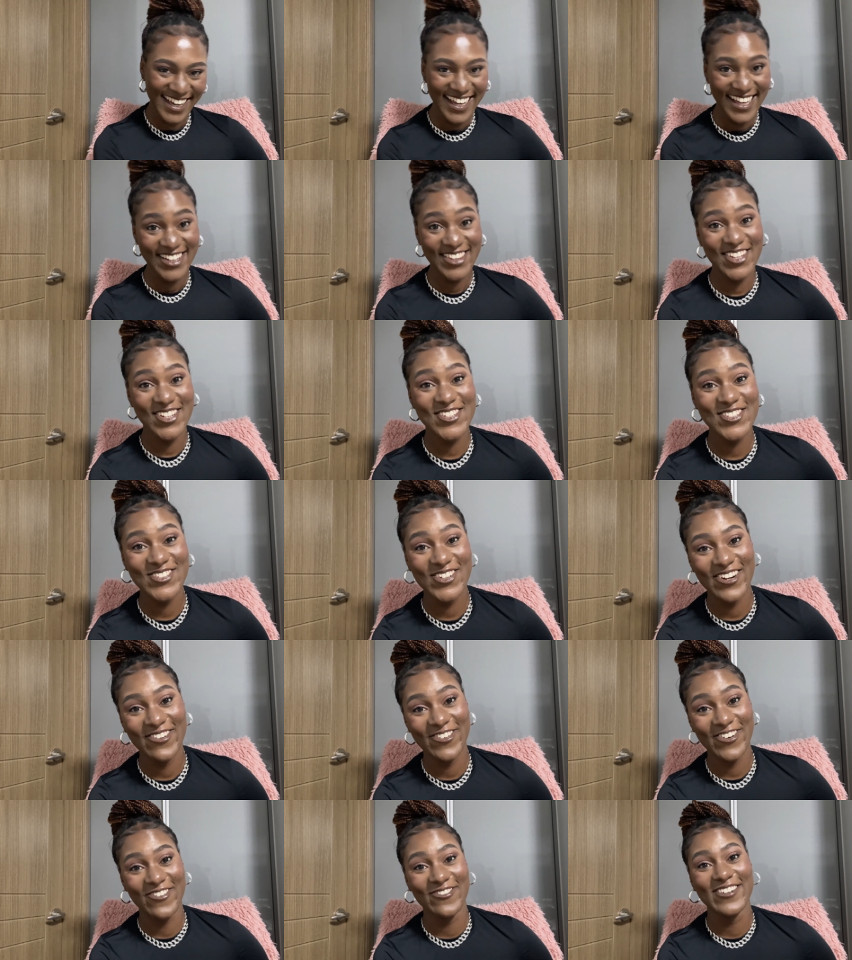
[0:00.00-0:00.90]
Those who are
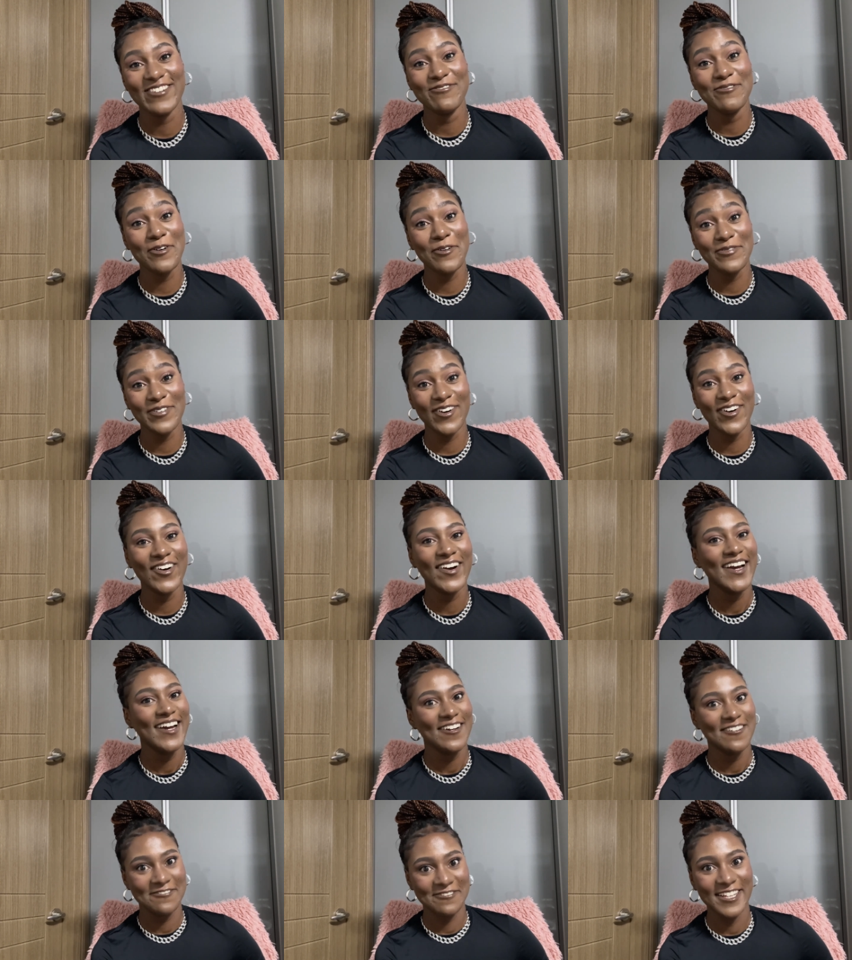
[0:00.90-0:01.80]
from Limpopo,
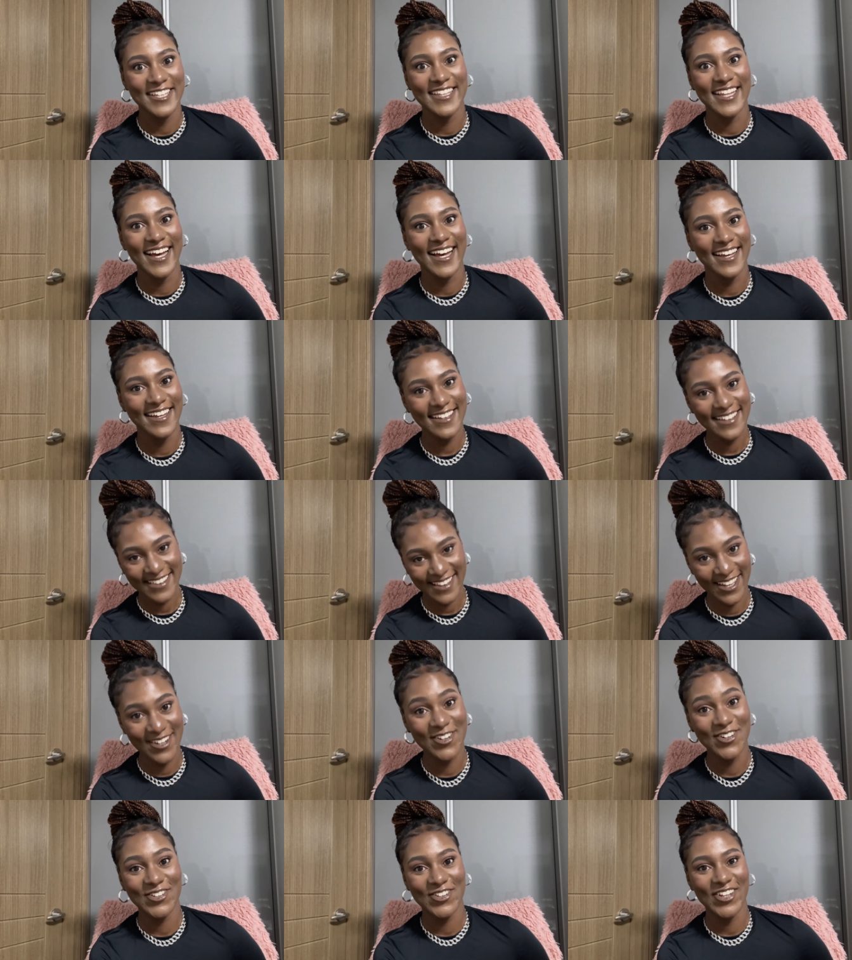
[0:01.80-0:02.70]
Venda, they
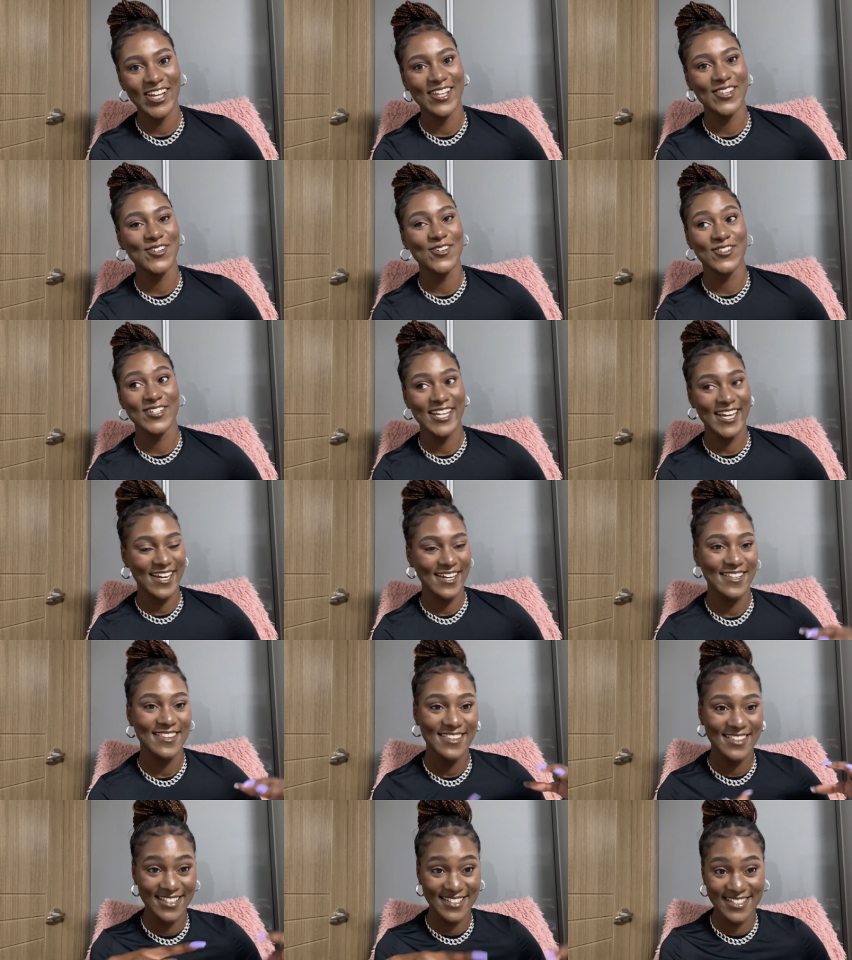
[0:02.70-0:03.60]
know Thoyando. Yeah,
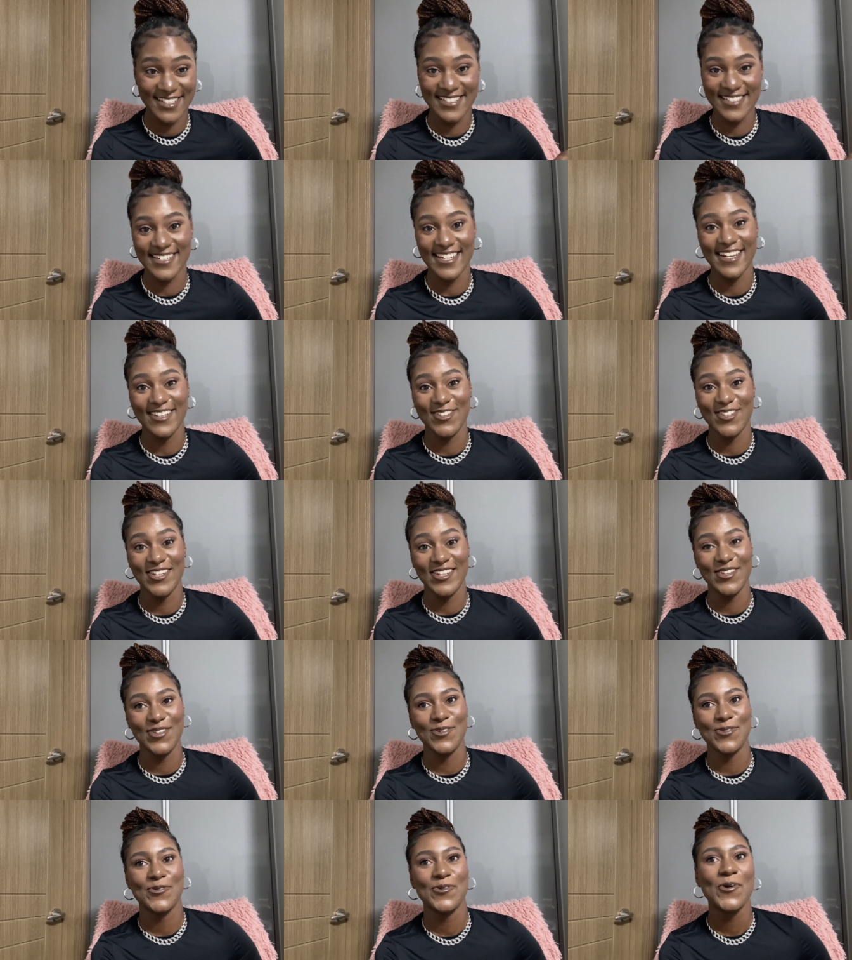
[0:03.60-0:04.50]
this is like
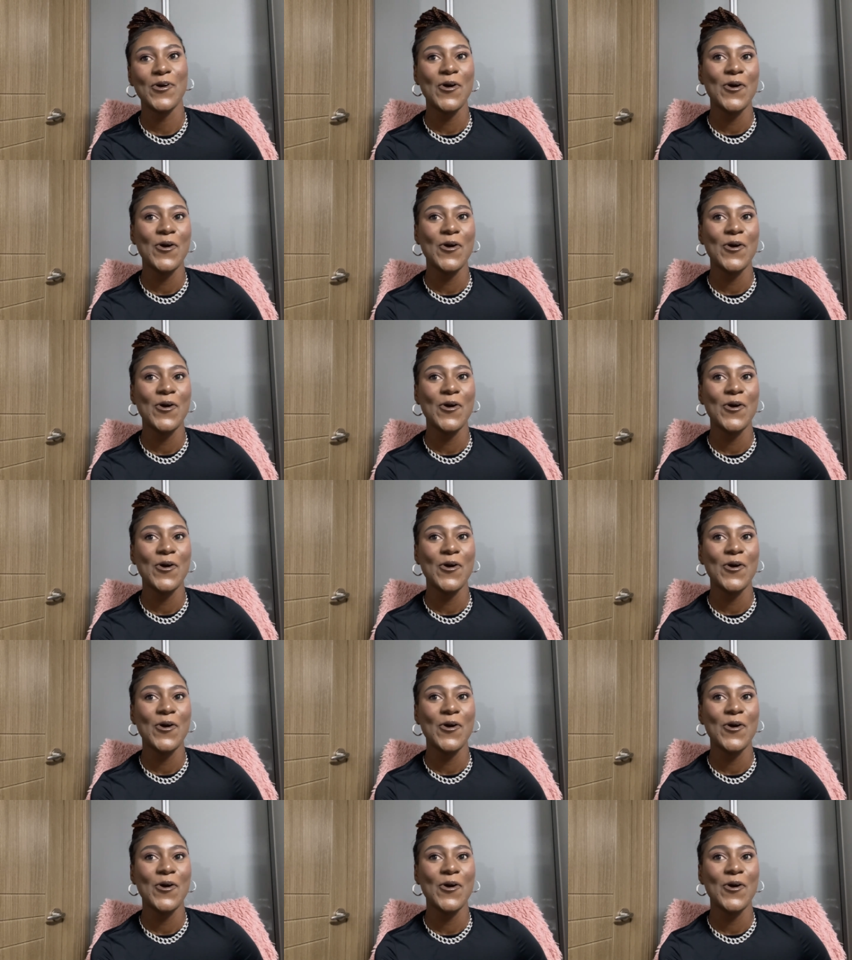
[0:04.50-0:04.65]
Thoyando.